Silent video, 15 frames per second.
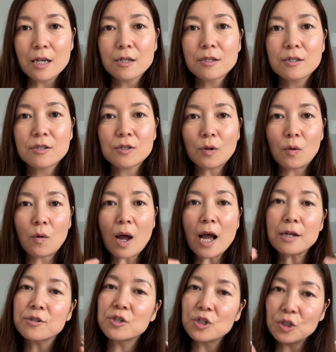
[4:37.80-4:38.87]
So
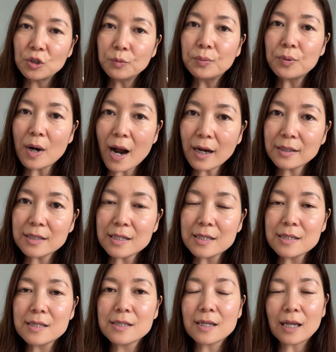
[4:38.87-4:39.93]
as you
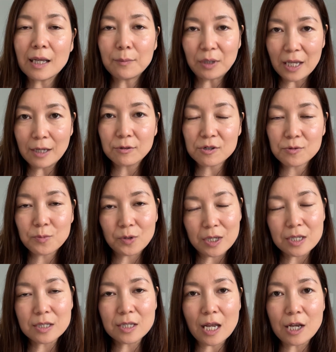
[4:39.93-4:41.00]
practice English
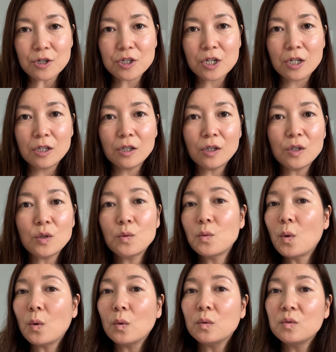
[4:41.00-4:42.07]
pronunciation, you
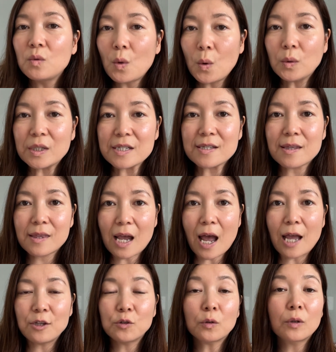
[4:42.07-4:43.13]
will notice
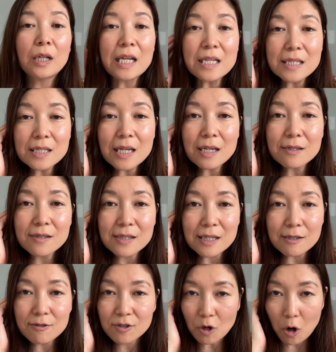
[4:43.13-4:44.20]
that your listening
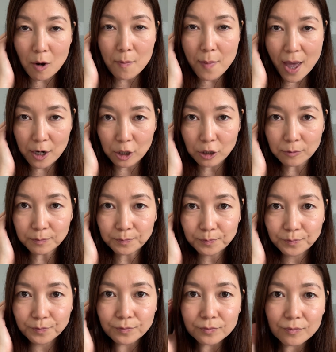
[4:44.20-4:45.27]
skills are better.
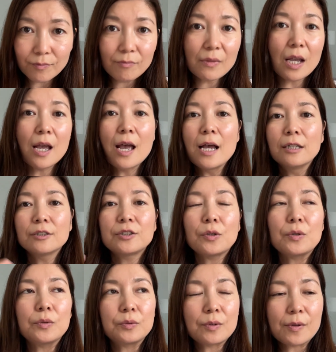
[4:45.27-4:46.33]

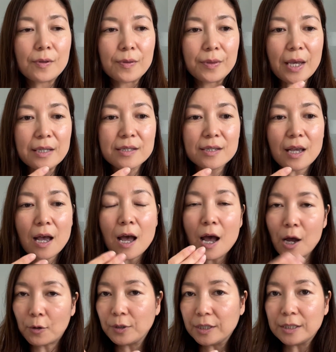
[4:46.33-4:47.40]
So that's
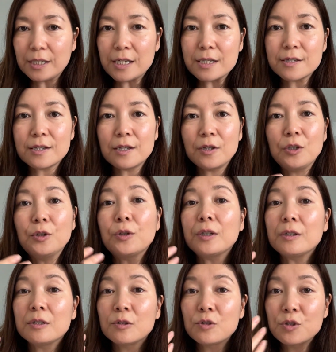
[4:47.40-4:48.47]
how it is. You
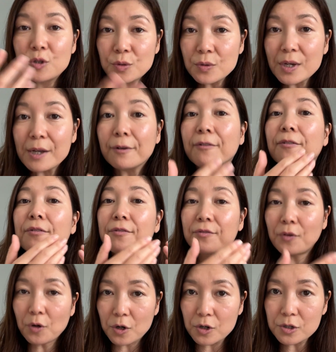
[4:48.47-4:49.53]
can do it
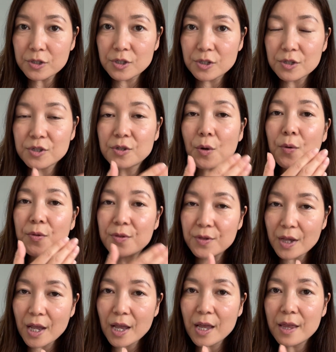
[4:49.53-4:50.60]
first, so
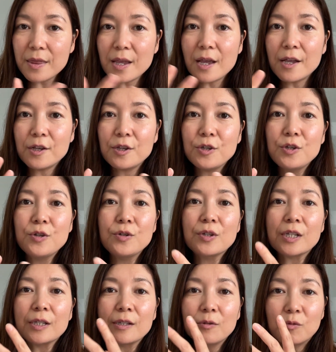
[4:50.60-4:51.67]
then you
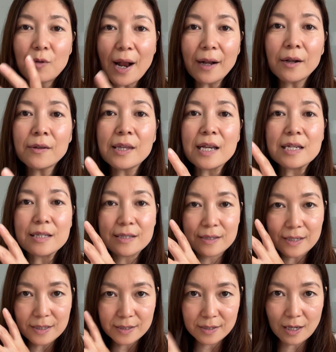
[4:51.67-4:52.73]
can recognize
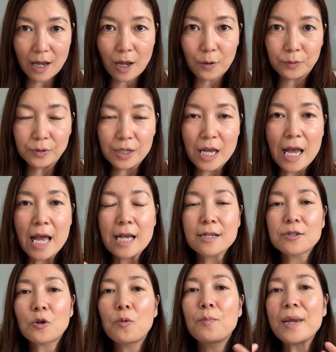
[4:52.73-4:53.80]
the sound.
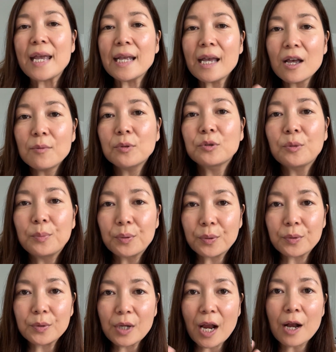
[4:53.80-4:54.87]
So being able to
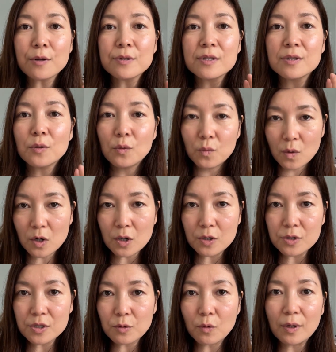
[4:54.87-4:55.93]
pronounce
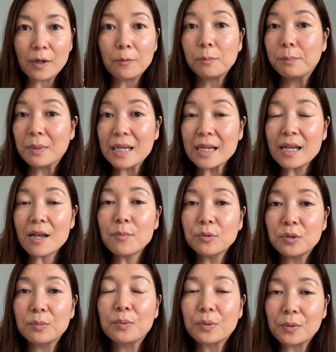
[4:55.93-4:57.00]
words or being able
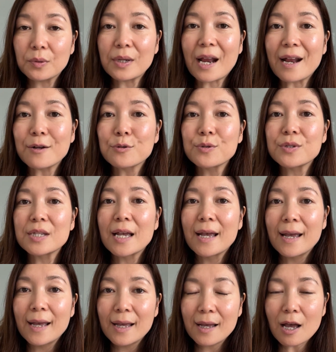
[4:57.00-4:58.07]
to pronounce
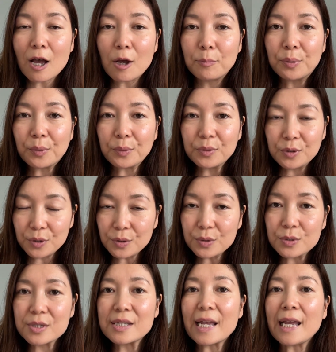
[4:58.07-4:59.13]

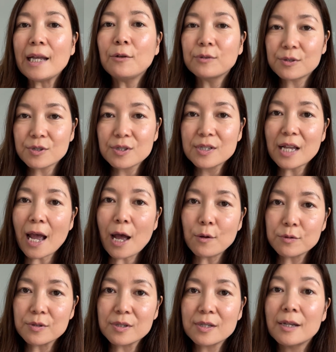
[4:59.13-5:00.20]
produce English
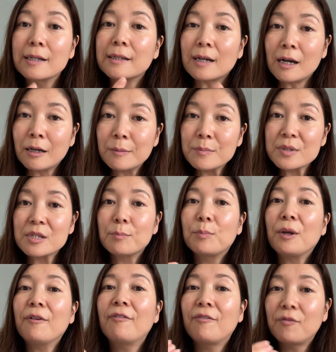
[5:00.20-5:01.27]
sounds comes
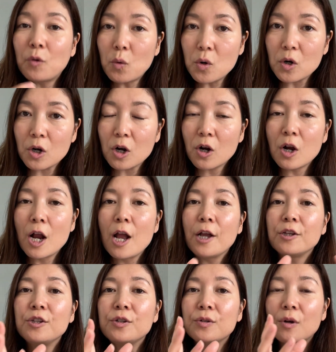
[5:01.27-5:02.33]
before
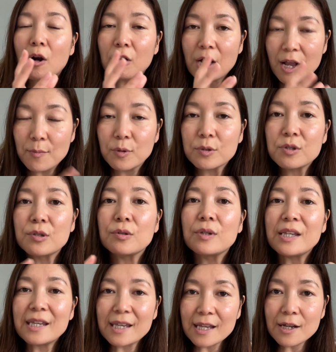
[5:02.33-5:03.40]
you are able to
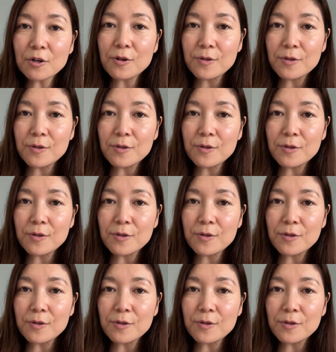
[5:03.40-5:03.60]
hear